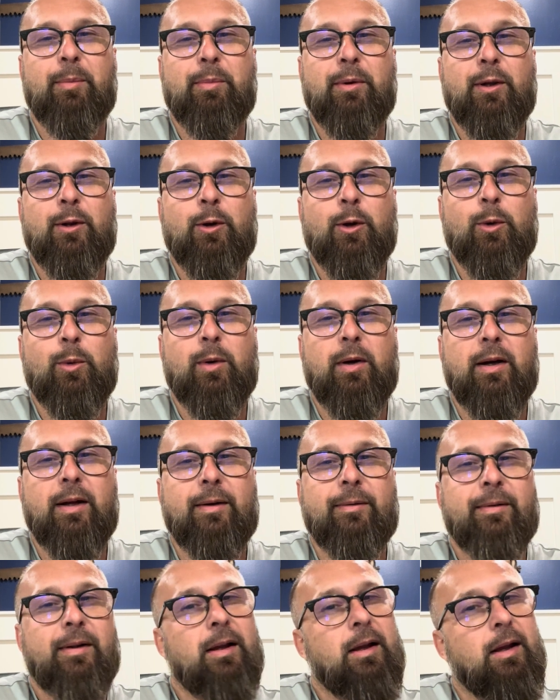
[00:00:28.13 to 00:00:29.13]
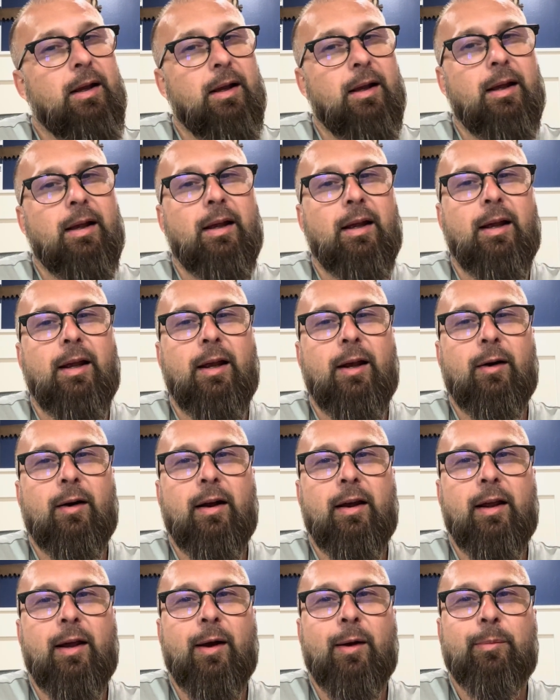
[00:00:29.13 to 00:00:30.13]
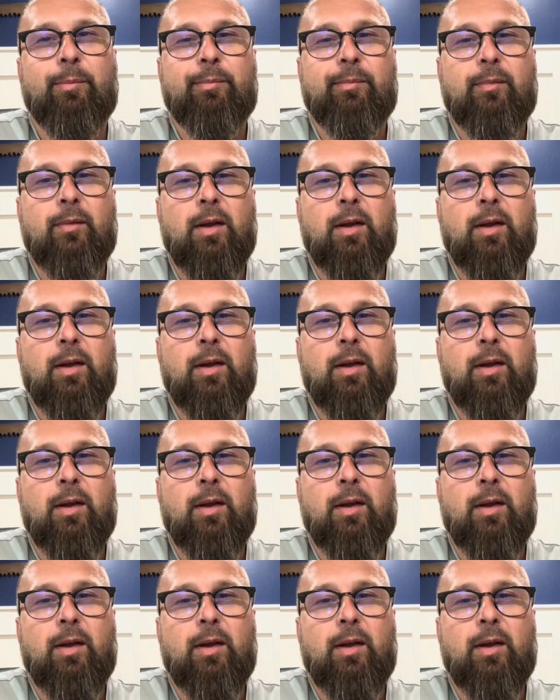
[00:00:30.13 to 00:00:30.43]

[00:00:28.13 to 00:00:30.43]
But you know what? Here I am,